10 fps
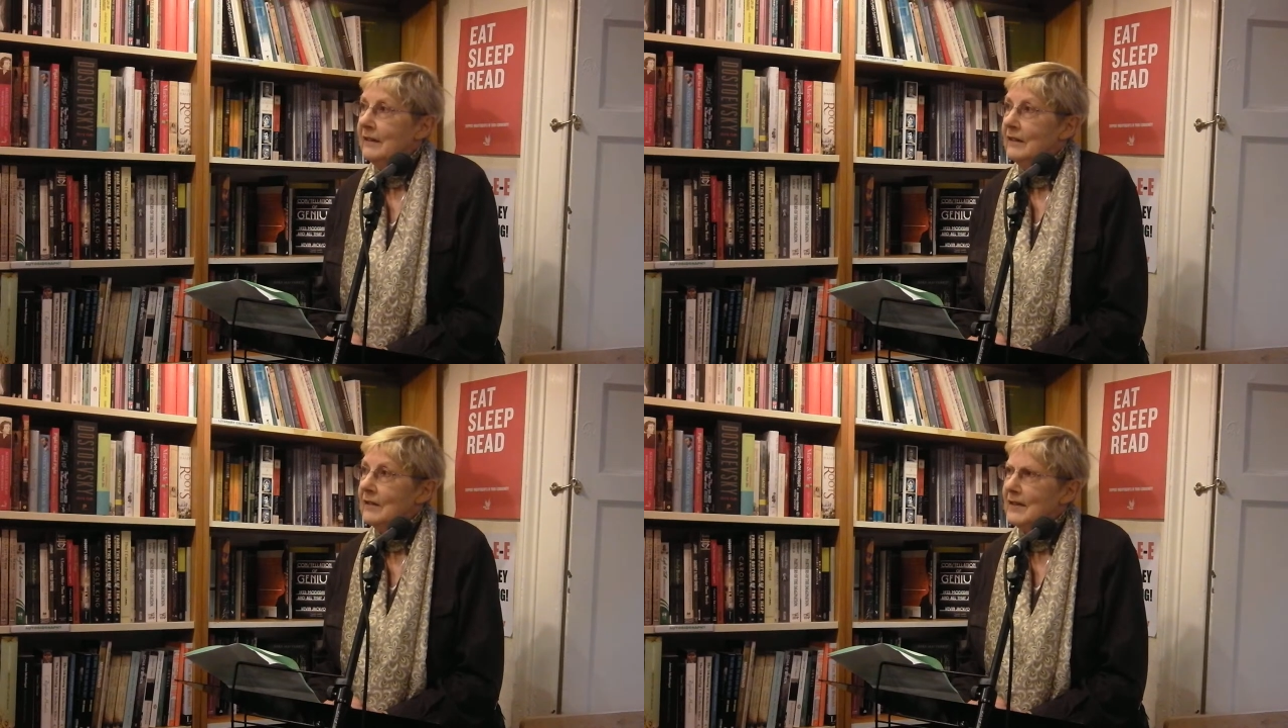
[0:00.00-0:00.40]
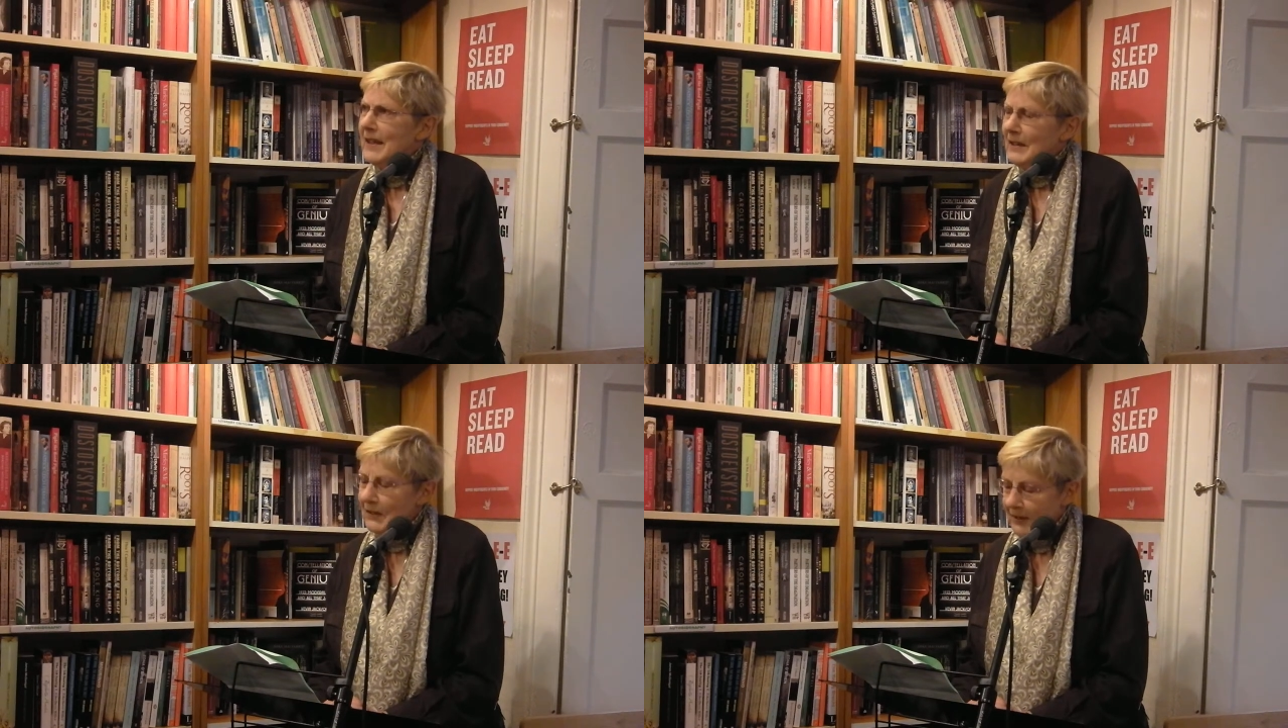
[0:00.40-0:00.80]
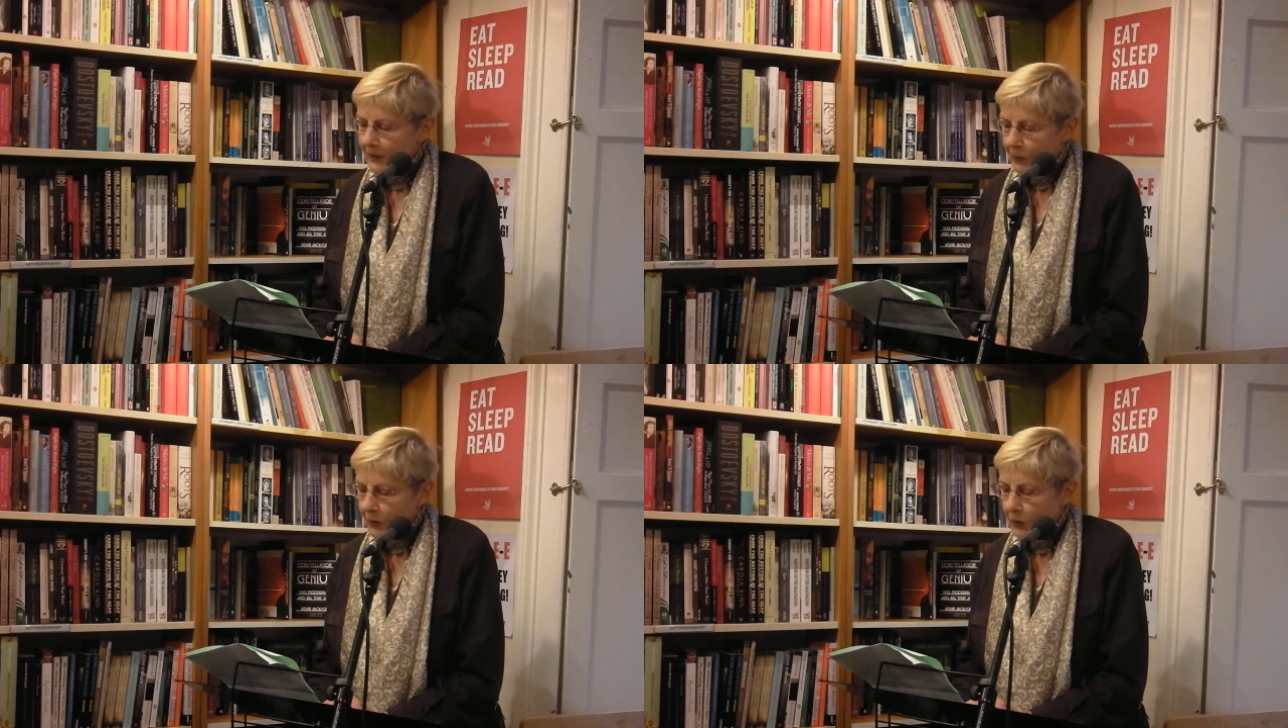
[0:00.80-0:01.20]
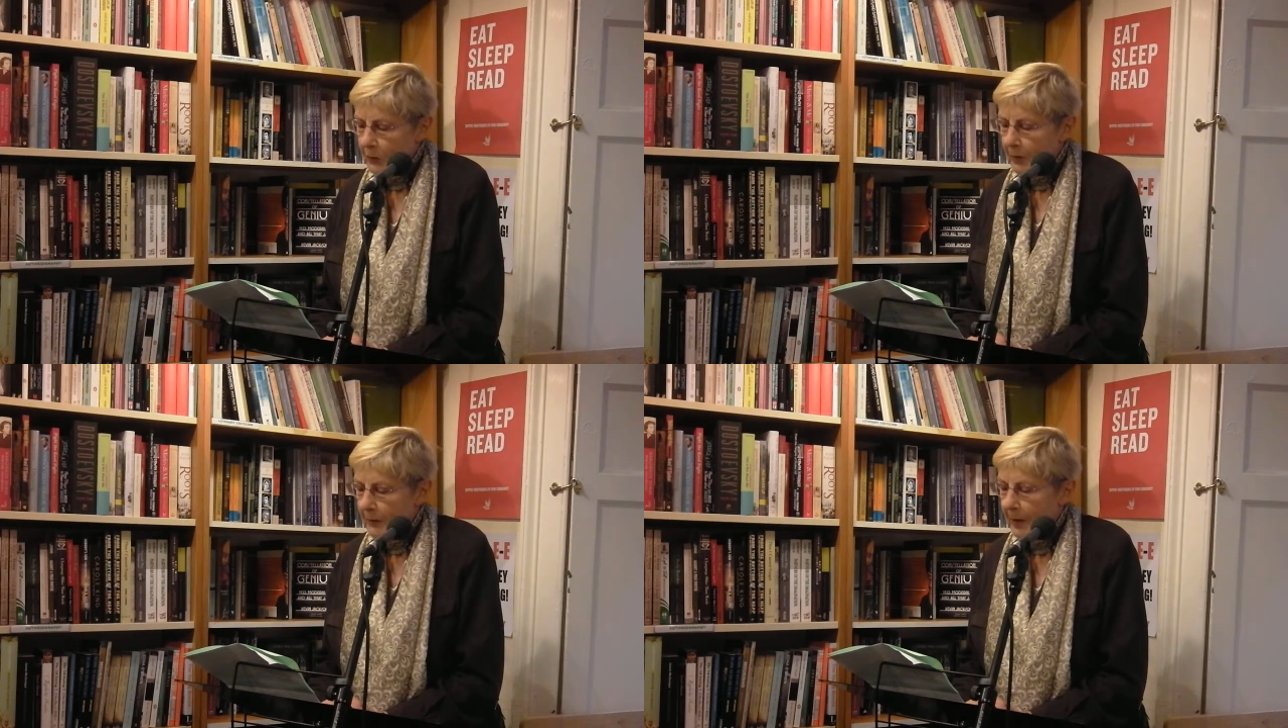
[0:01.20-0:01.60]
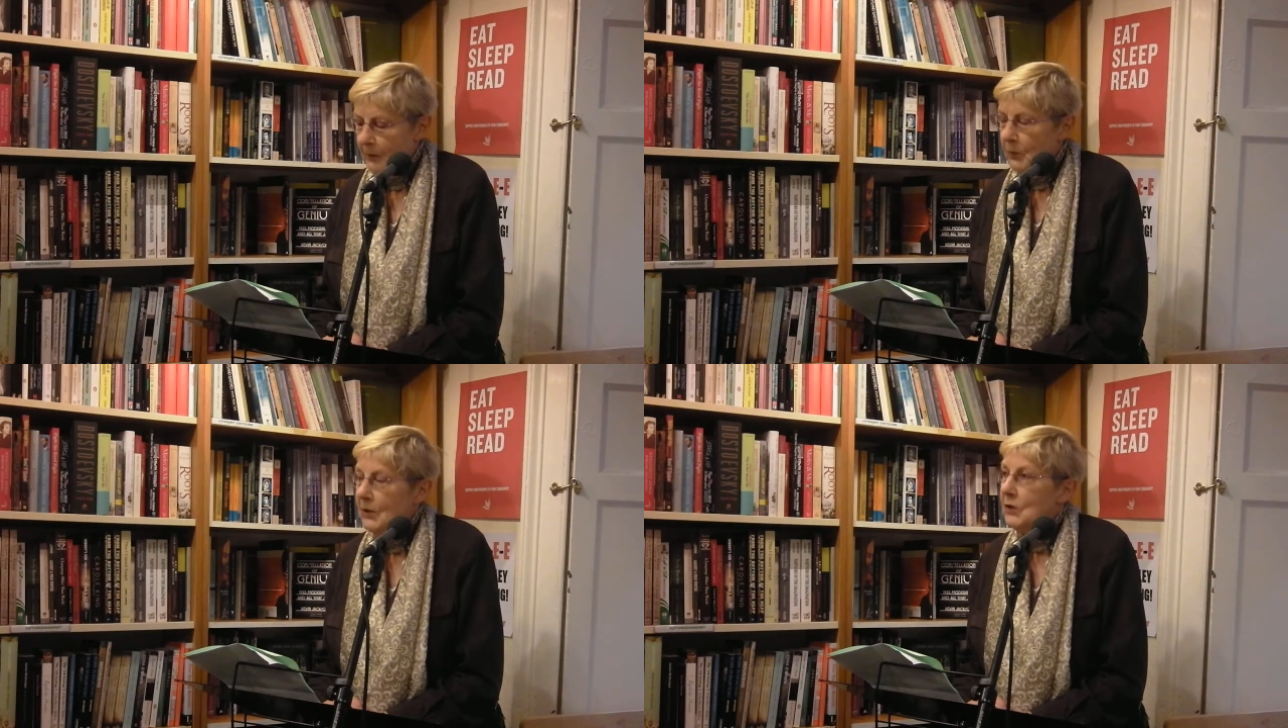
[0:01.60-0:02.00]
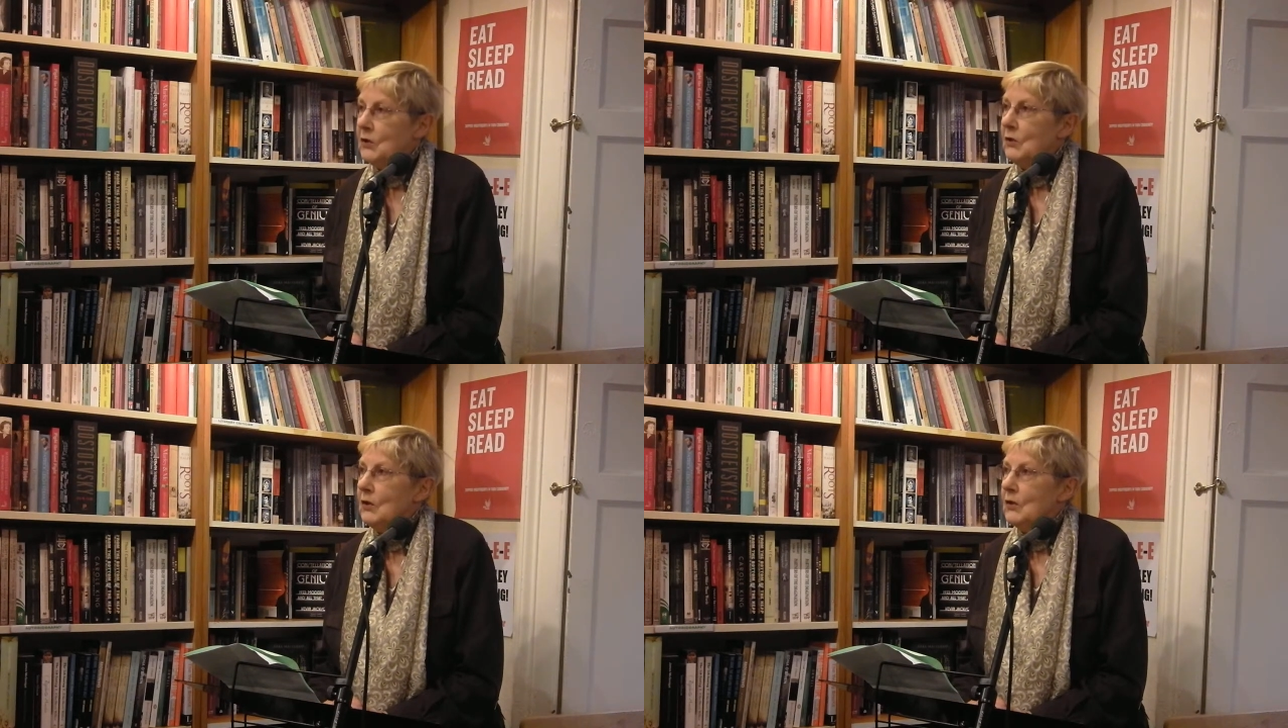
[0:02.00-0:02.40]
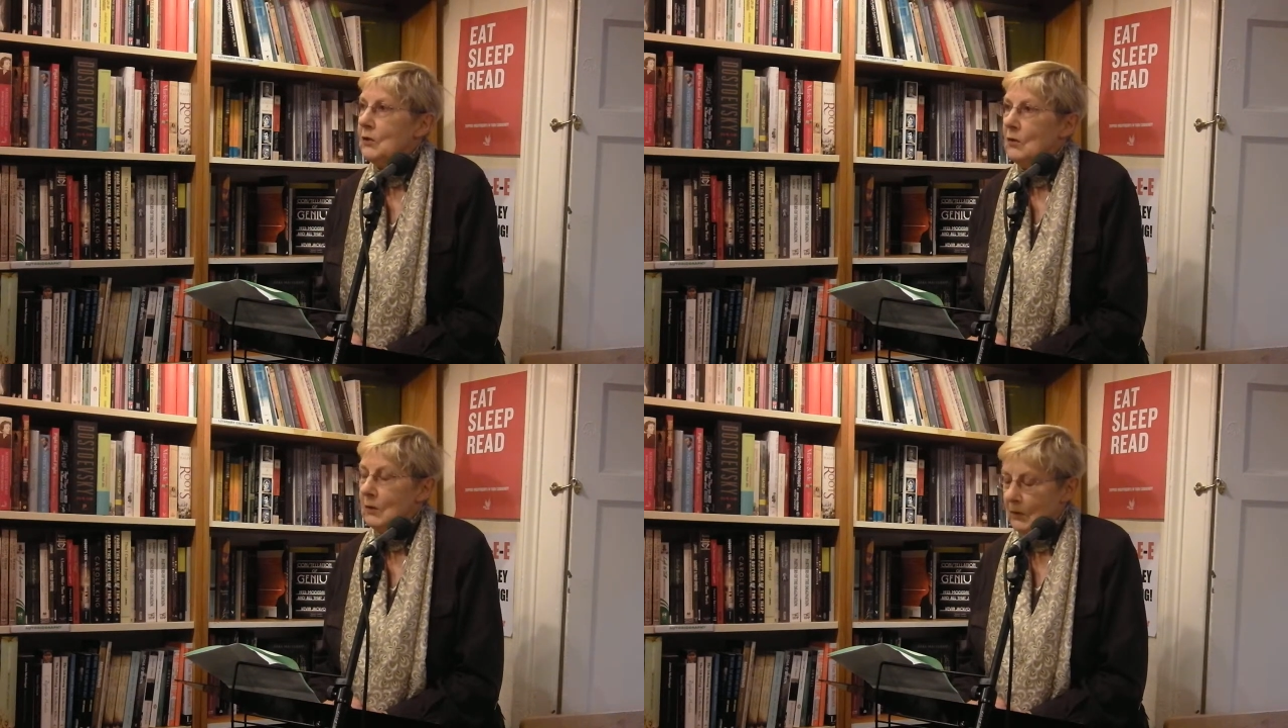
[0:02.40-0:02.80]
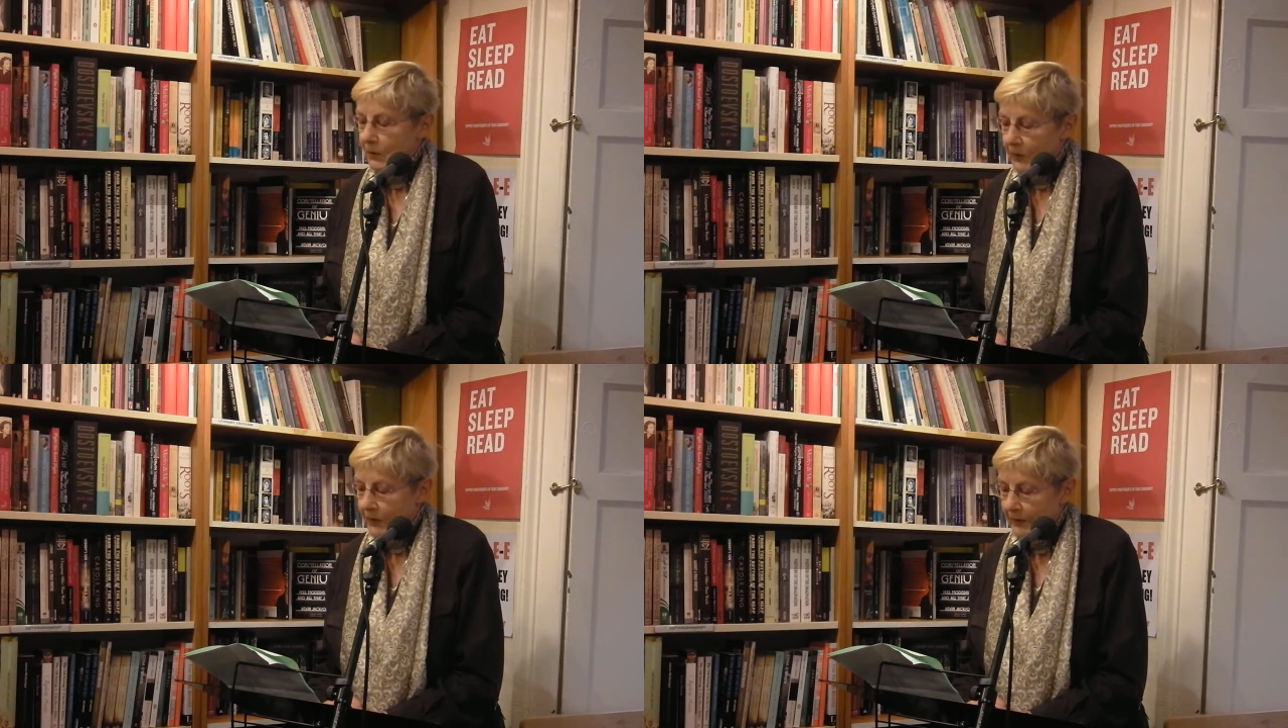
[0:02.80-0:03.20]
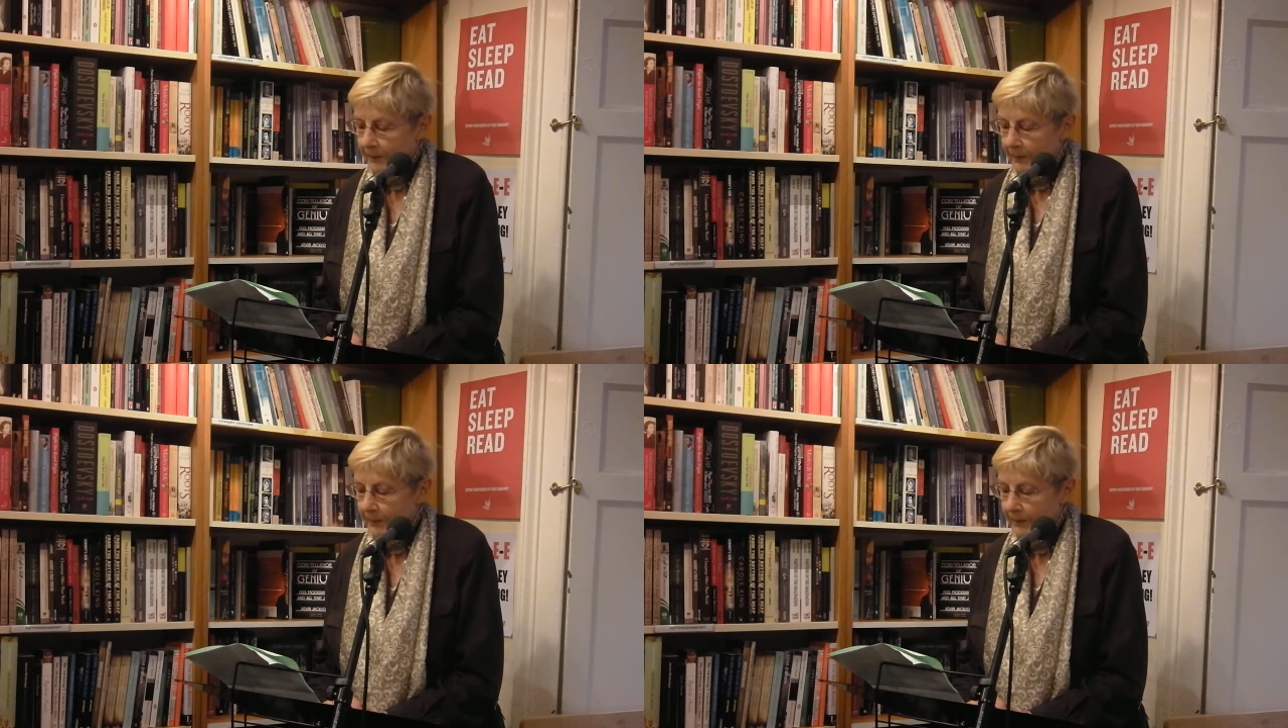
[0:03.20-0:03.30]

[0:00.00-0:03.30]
and excitingly knowledgeable about prehistoric Scotland